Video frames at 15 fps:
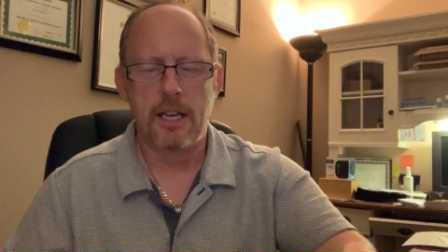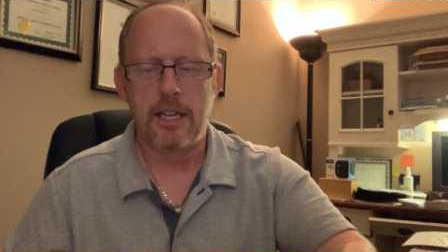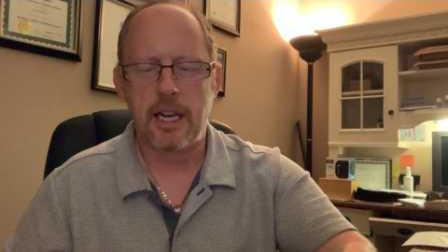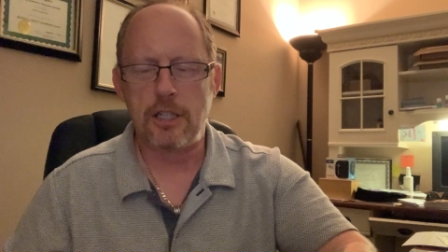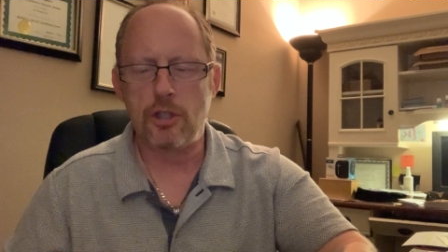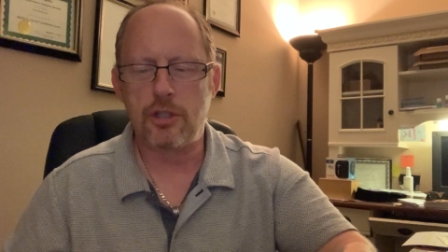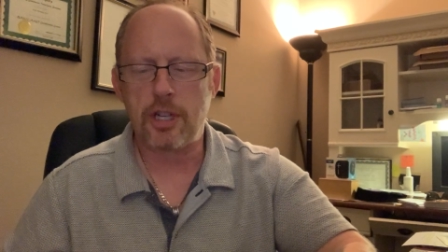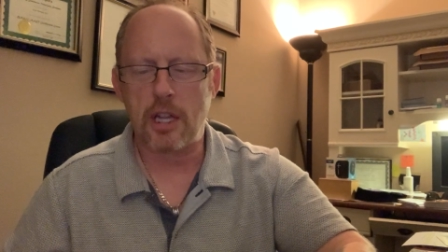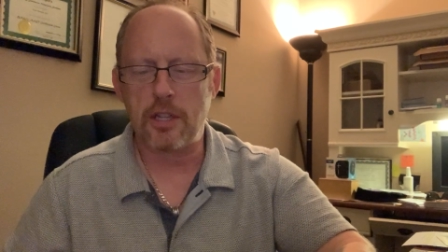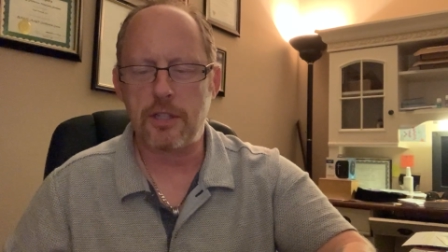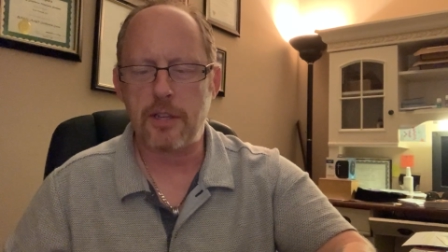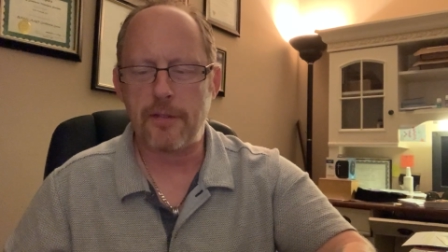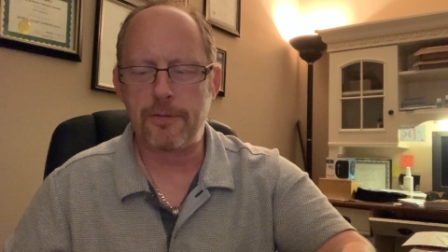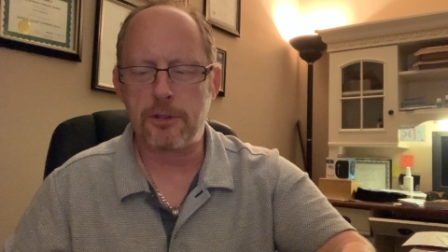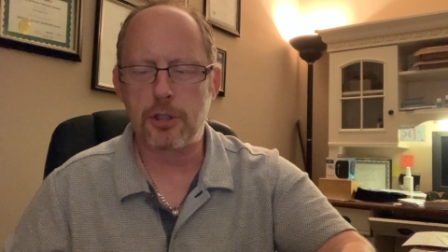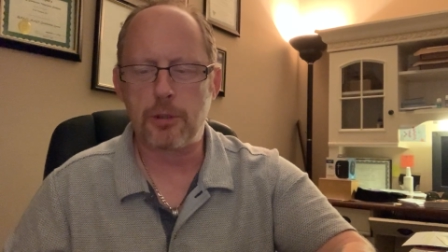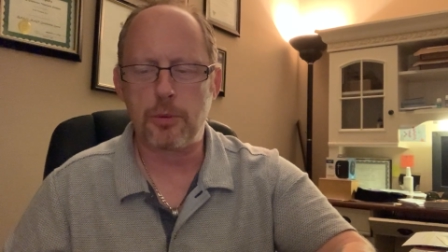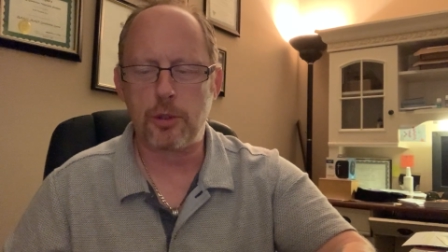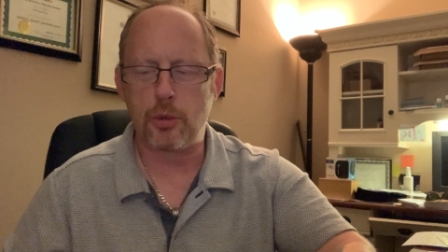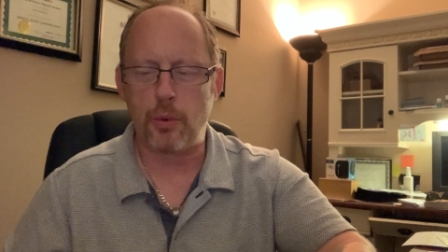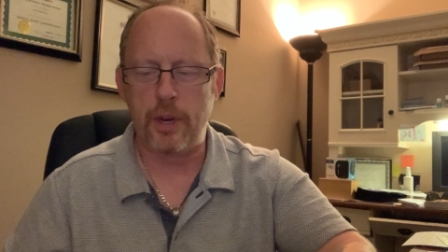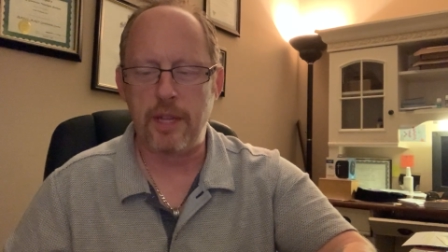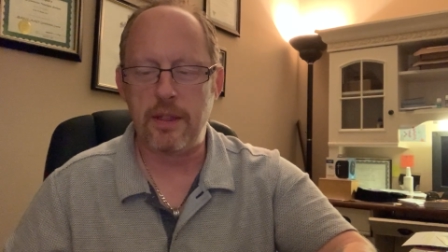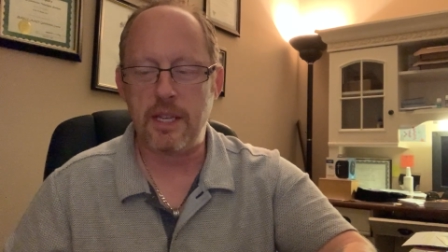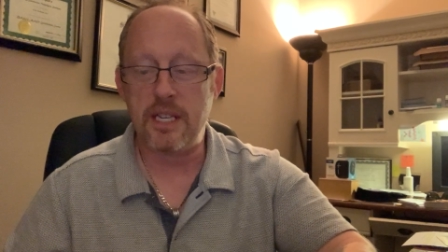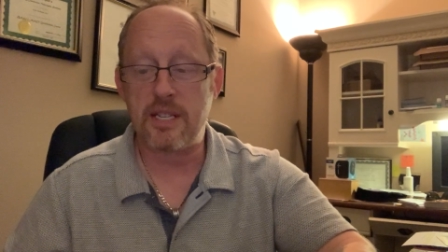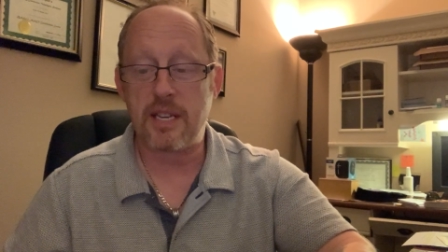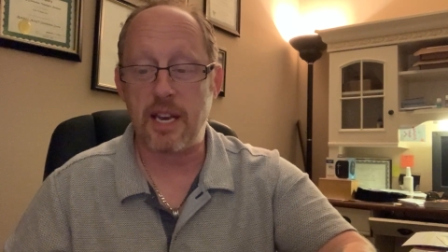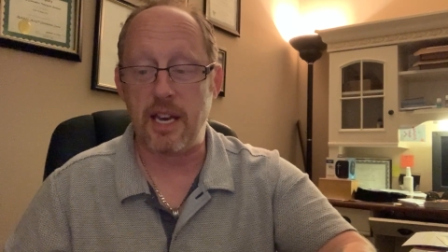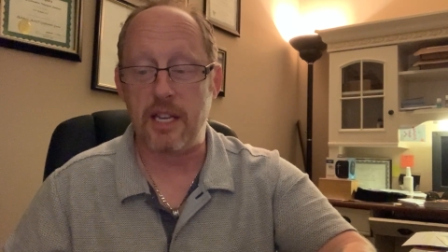Can you tell the difference between
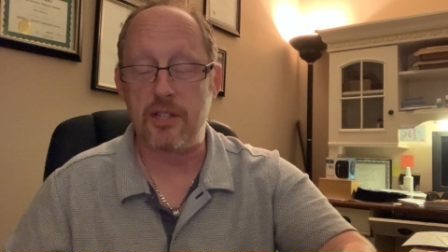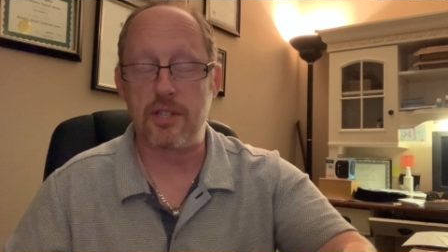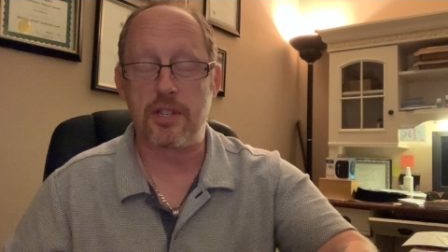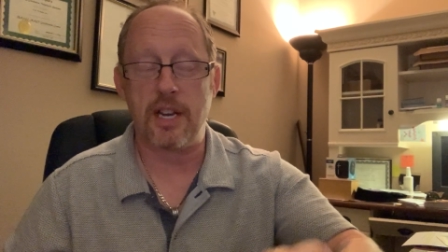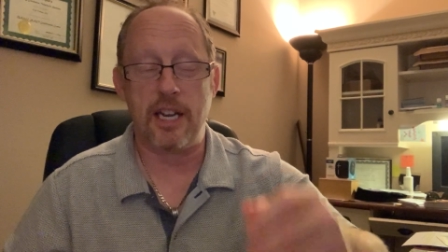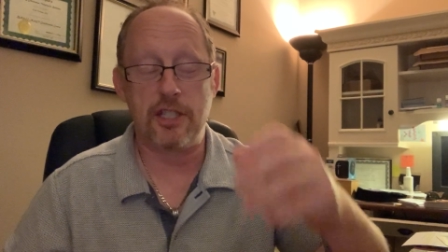these kids?